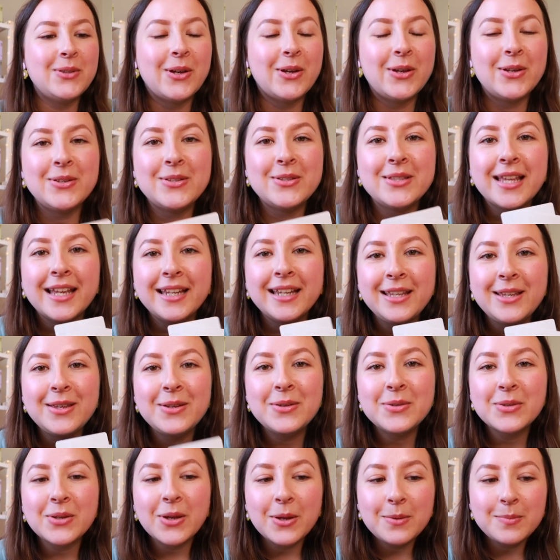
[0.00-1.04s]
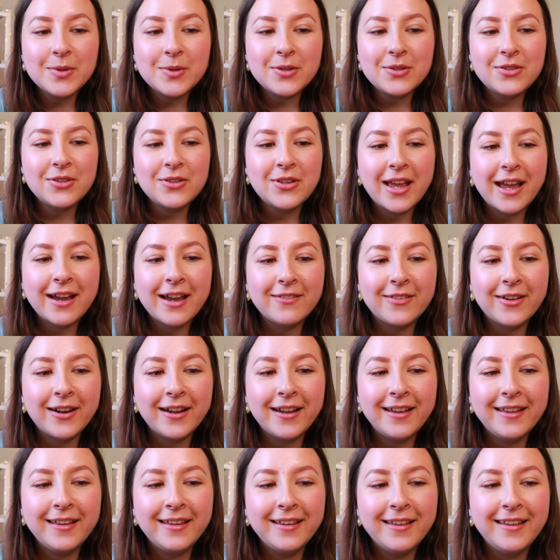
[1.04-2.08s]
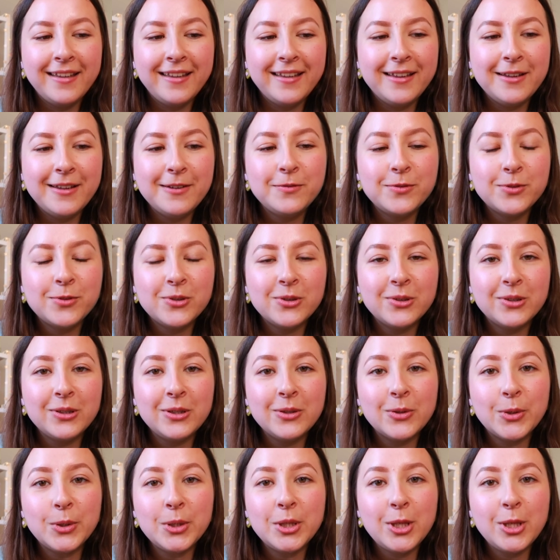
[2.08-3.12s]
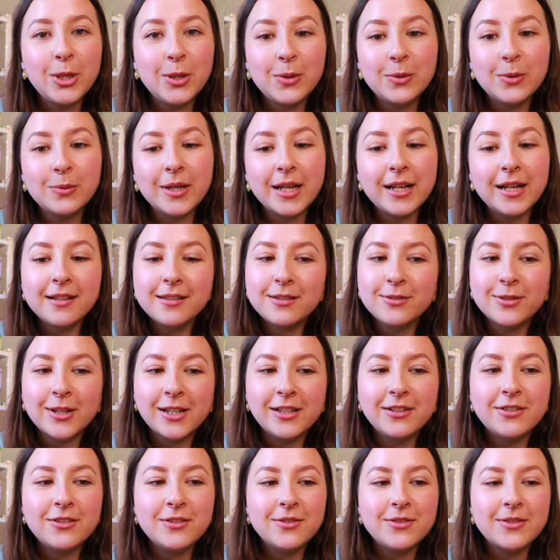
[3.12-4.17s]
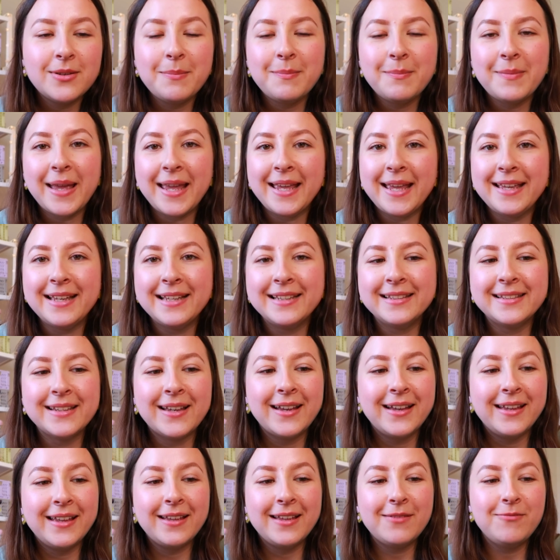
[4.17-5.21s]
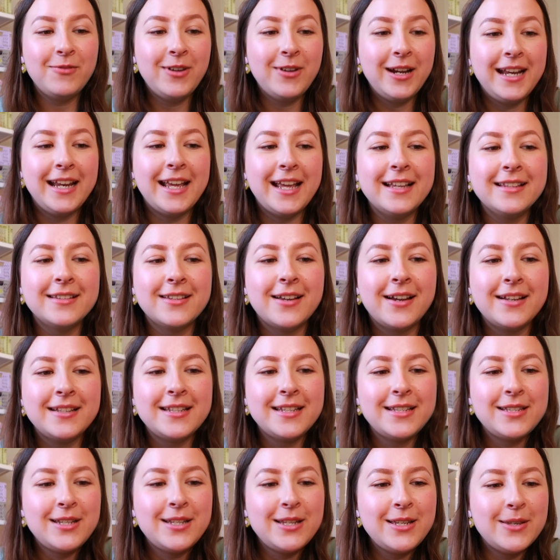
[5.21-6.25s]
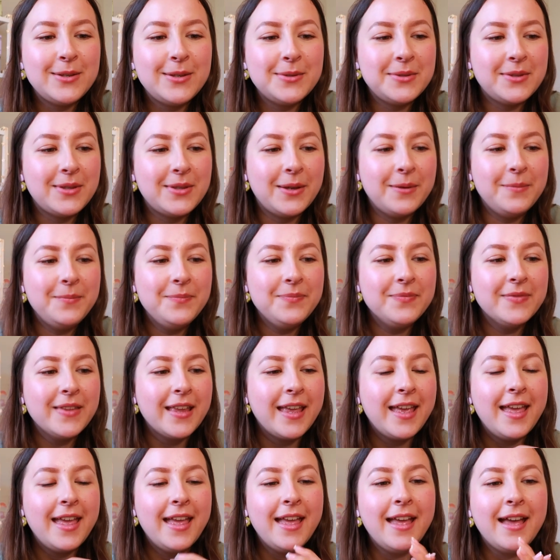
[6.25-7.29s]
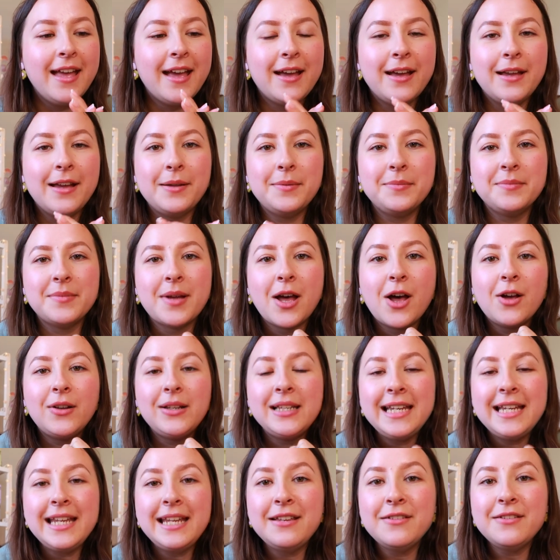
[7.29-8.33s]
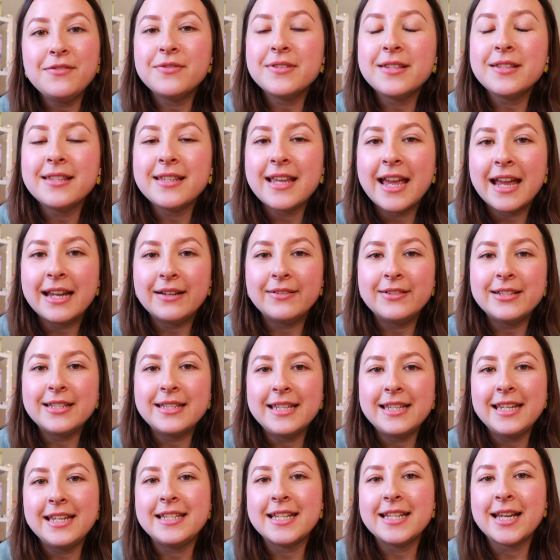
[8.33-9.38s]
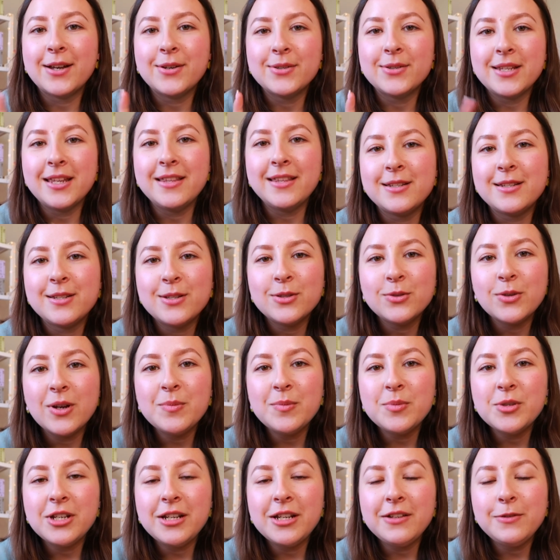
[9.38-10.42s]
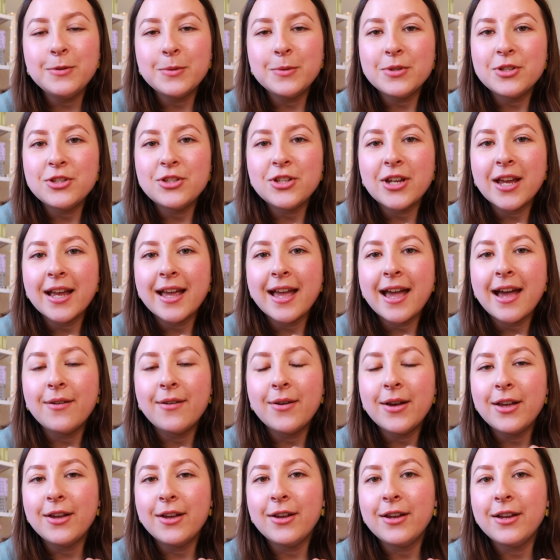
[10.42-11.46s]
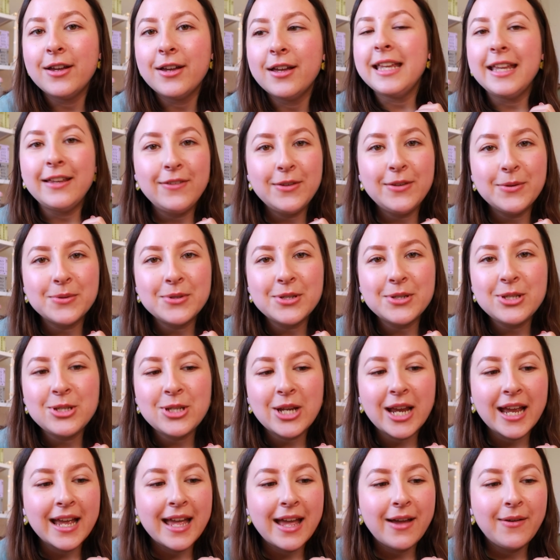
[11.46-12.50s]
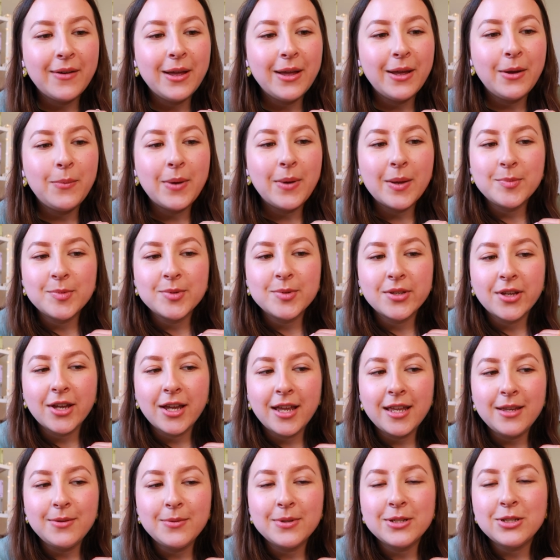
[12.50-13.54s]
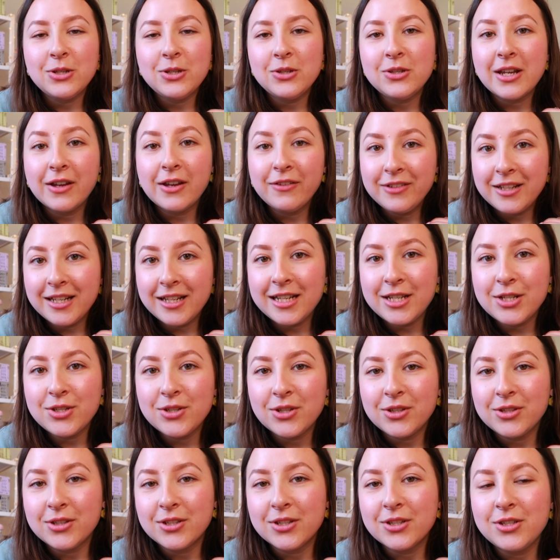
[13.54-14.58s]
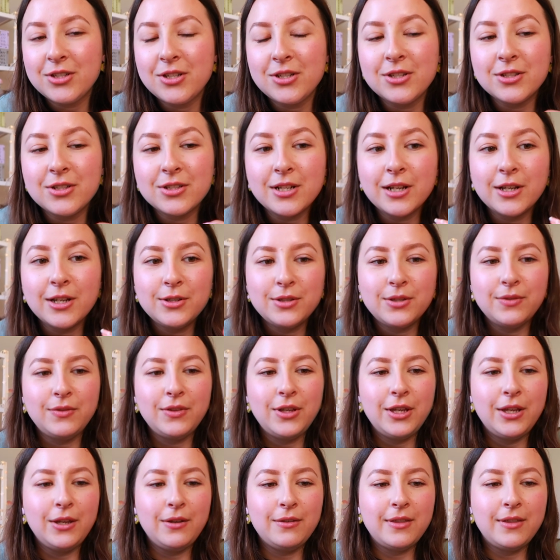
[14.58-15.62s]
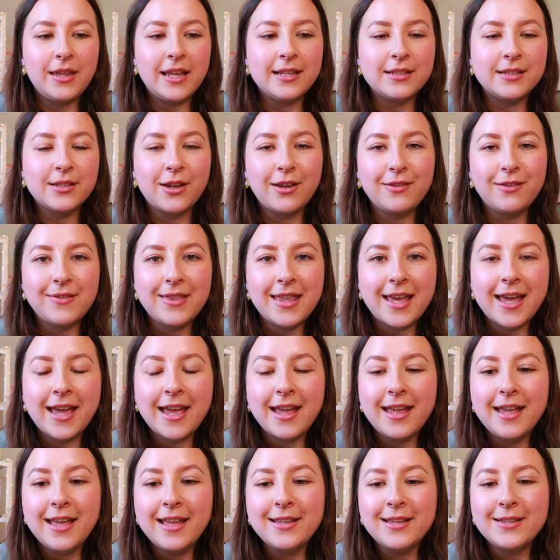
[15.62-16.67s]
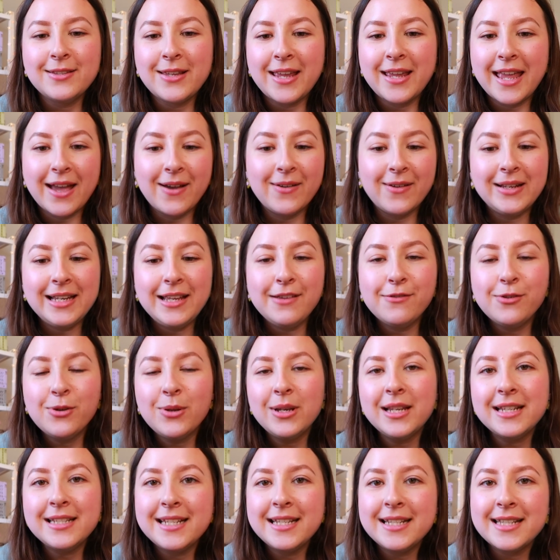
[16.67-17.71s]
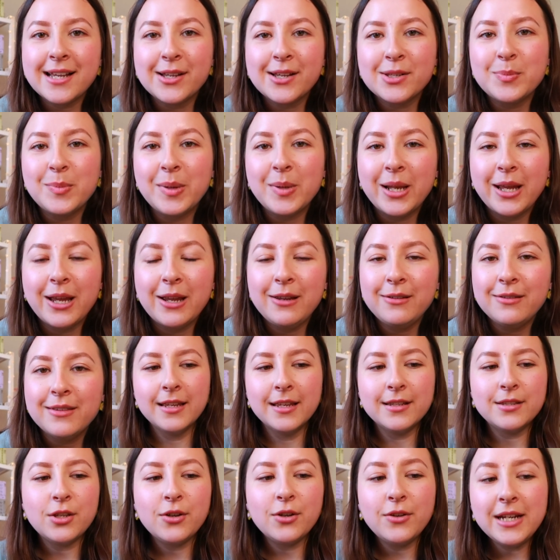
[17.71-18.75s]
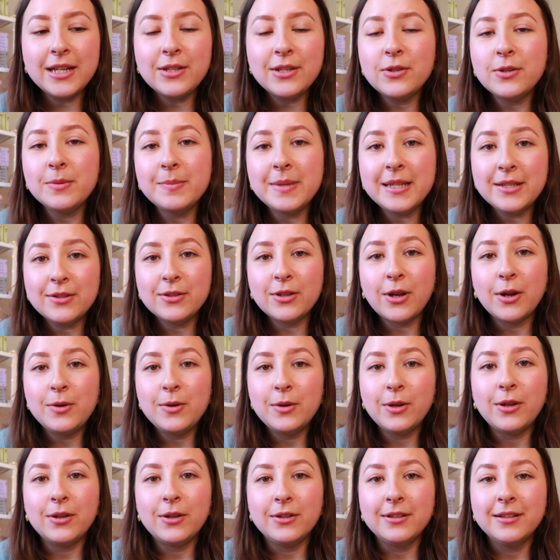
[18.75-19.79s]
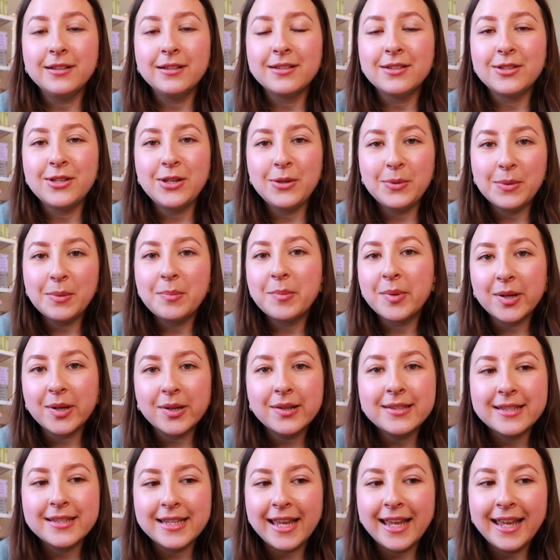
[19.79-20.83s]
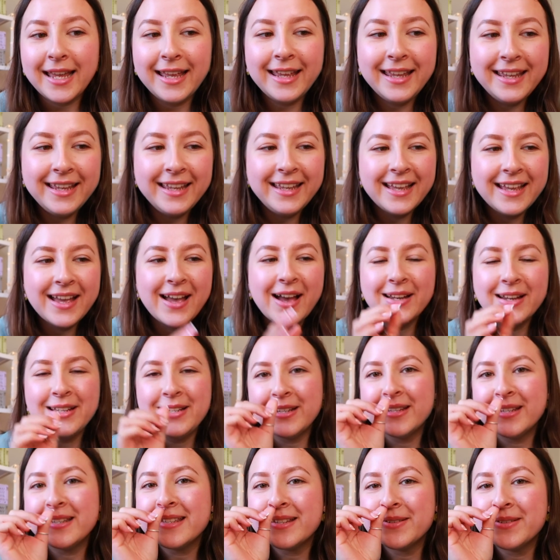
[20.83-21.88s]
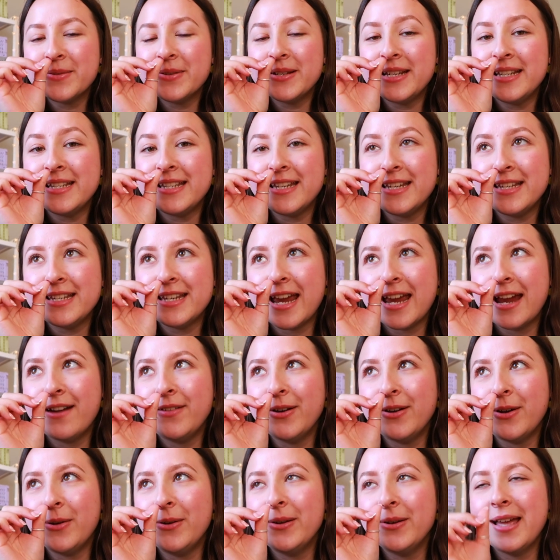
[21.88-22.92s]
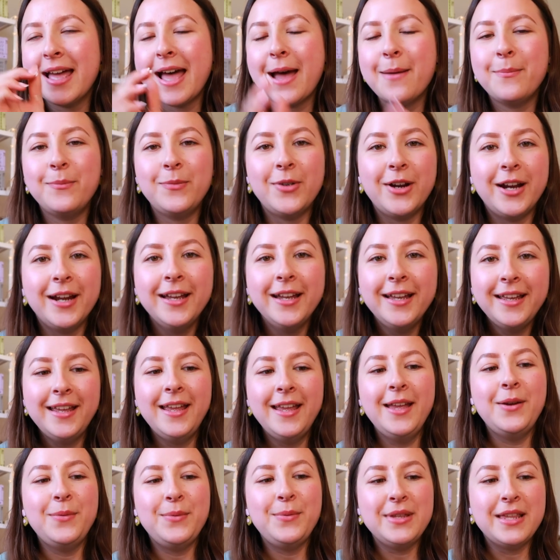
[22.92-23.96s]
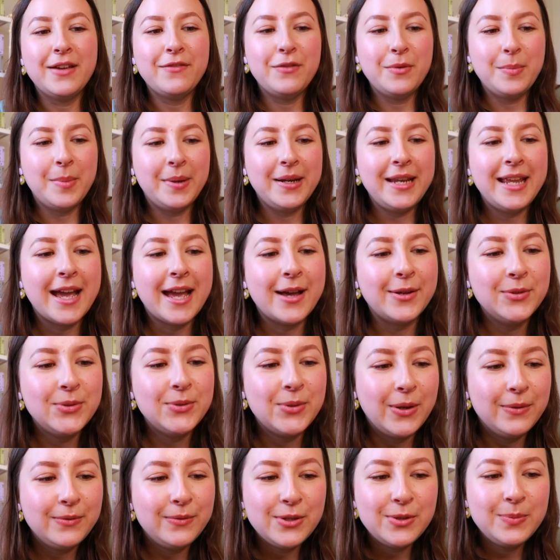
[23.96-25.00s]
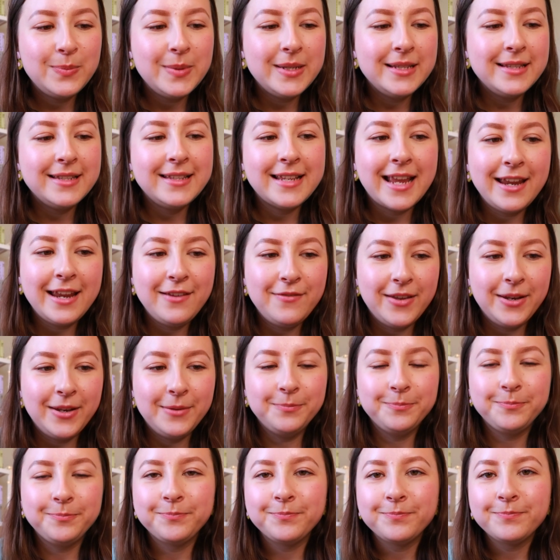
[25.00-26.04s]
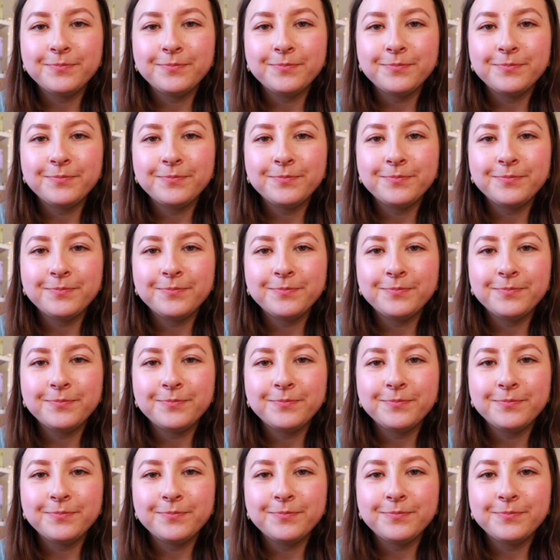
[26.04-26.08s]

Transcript: those. Thank you so much, Sarah, for your cute illustrations and makes. I am really excited to use them. I'll leave Sarah's details description if you want to check out her website, which you definitely should because she does loads of cute things over there. So yeah, I'll leave all the details below. Sorry it took me so long to unbox it. I just wanted to share it on camera with everybody else, so I've just been saving them